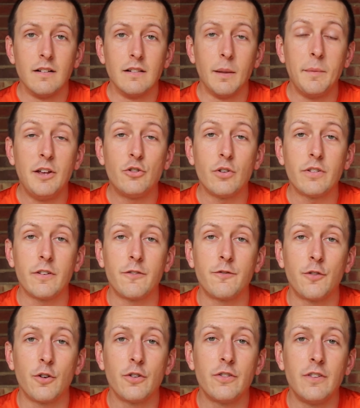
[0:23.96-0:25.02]
Let me address the
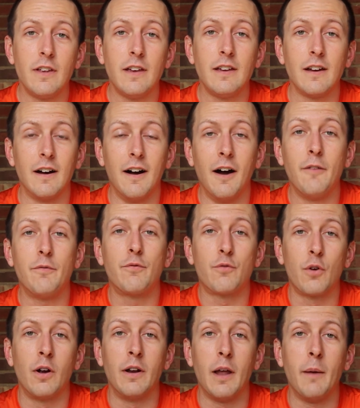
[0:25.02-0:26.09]
first thing up
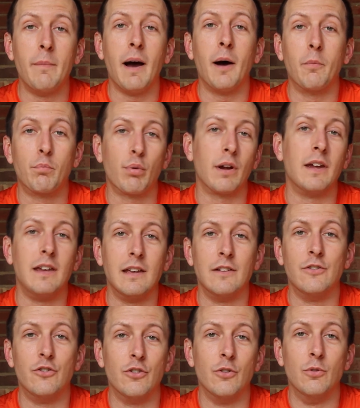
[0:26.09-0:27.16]
front about breaking
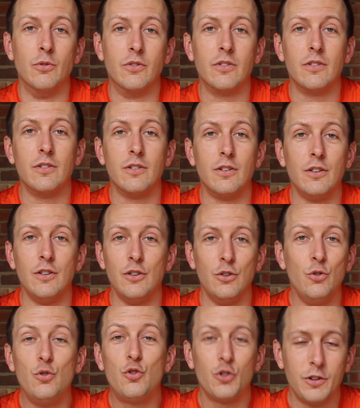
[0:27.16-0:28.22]
in shoes.
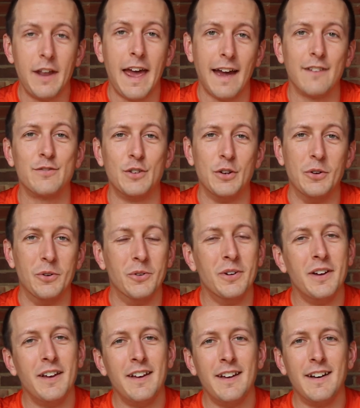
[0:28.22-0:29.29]
You shouldn't have to.
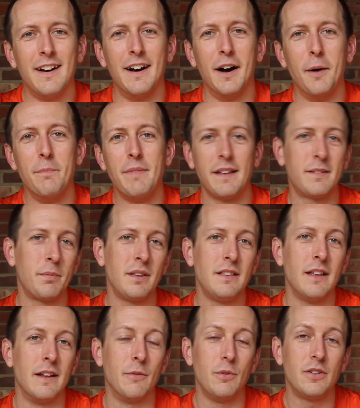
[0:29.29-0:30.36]
That's something
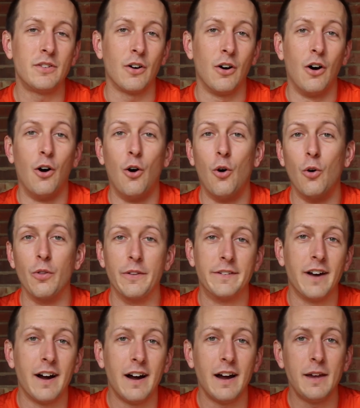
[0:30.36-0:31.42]
that we saw all the
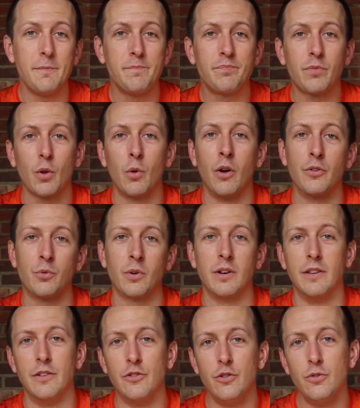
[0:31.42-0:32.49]
time when I was working
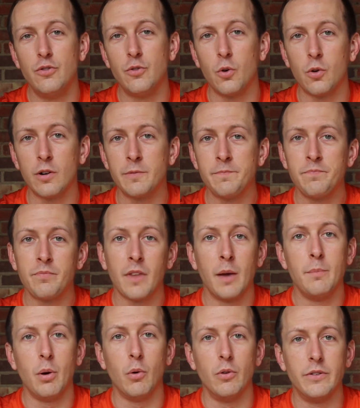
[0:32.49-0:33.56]
in the shoe store.
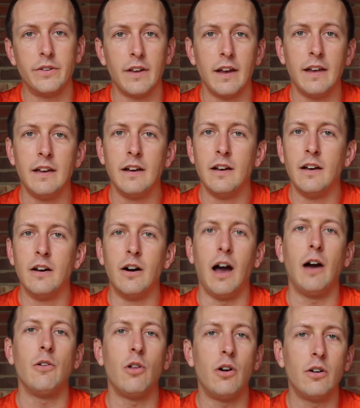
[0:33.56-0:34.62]
People would say,
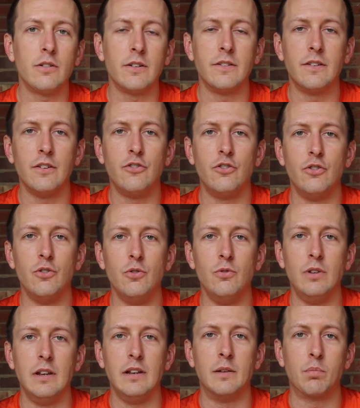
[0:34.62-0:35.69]
how long does this shoe
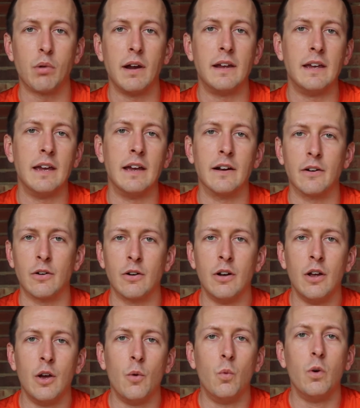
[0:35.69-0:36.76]
need to break in, or
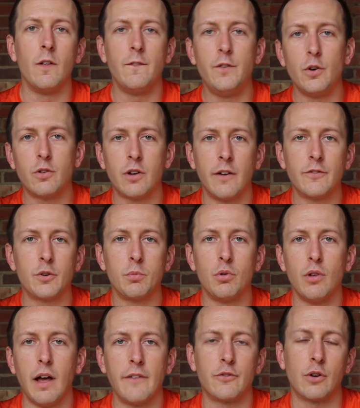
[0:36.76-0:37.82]
will it feel
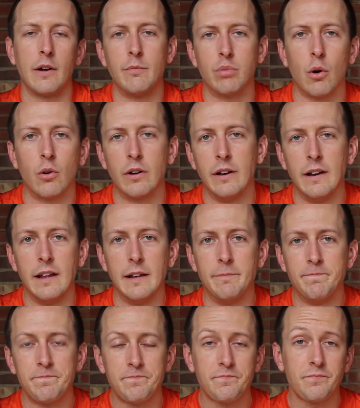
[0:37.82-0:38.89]
comfortable after I've broken it in?